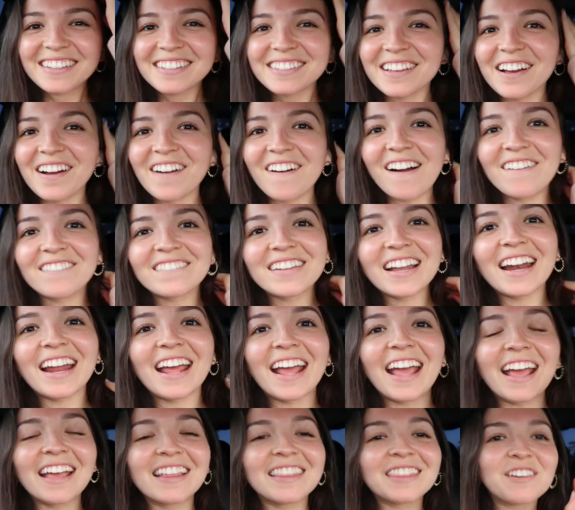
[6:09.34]
So I'm
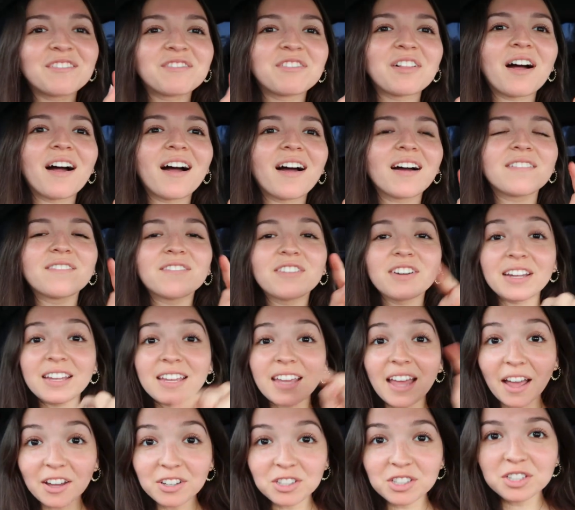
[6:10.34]
gonna end the vlog for
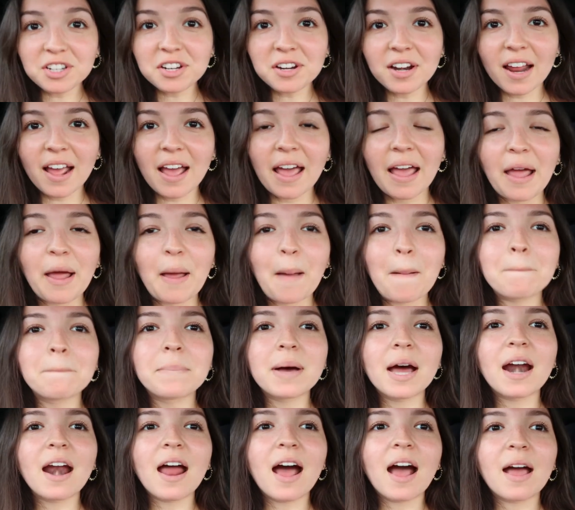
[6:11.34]
yesterday,
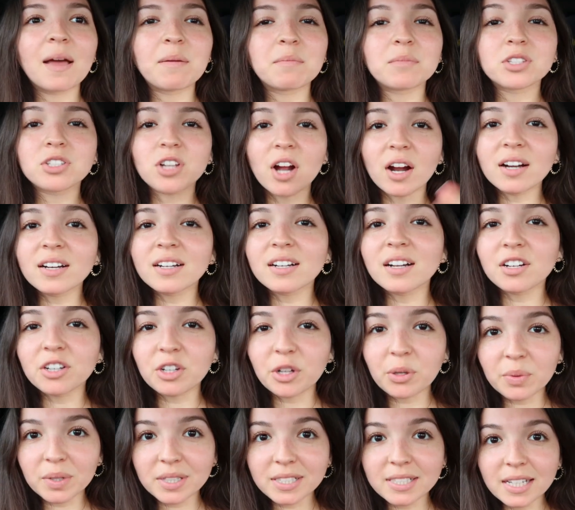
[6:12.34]
but I'm starting a
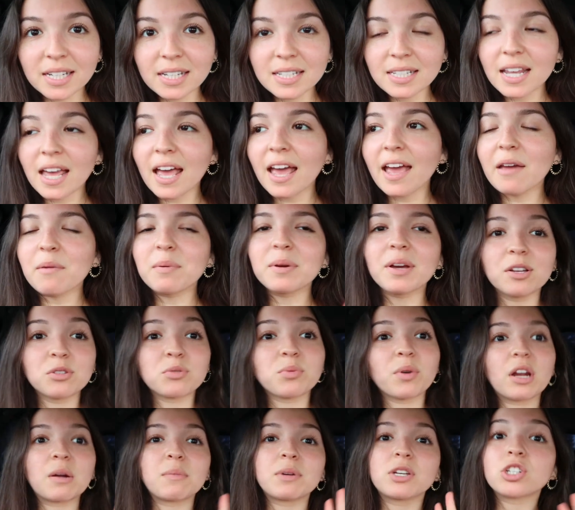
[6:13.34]
new one today because
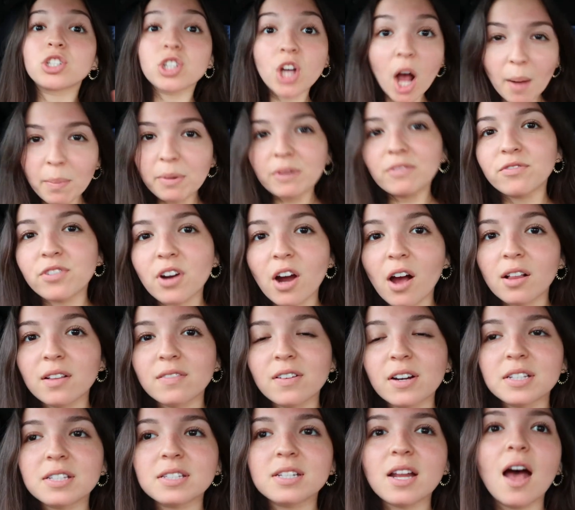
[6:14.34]
we're gonna be shopping for all
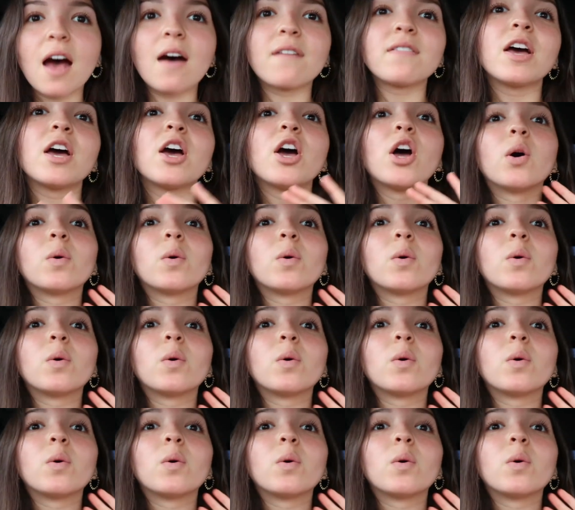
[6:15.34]
of our stuff.